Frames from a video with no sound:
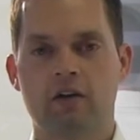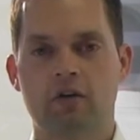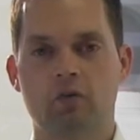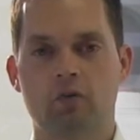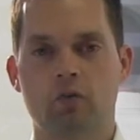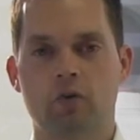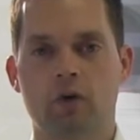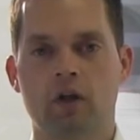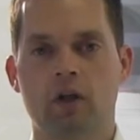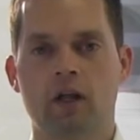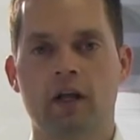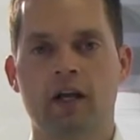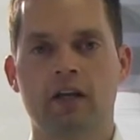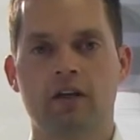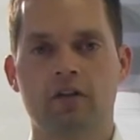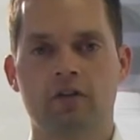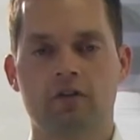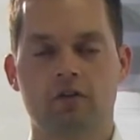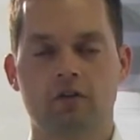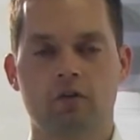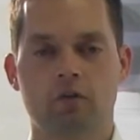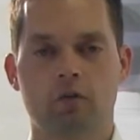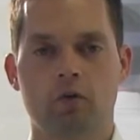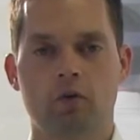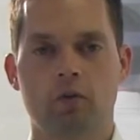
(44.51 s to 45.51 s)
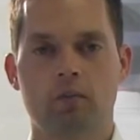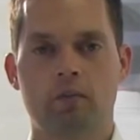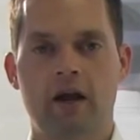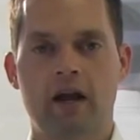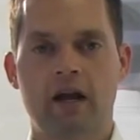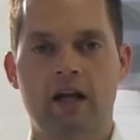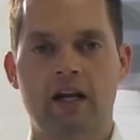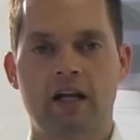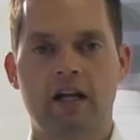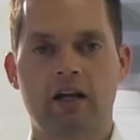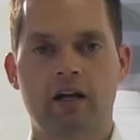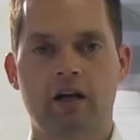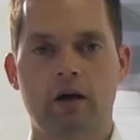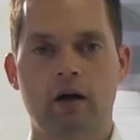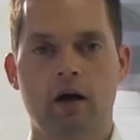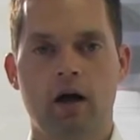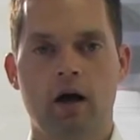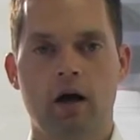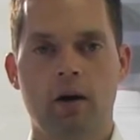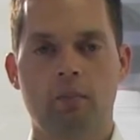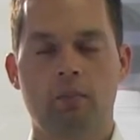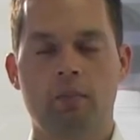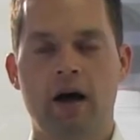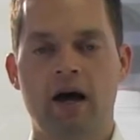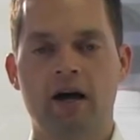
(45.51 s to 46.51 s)
it really is remaining
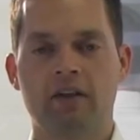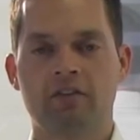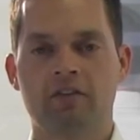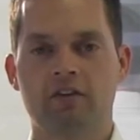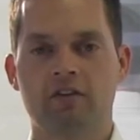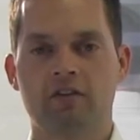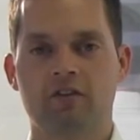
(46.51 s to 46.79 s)
about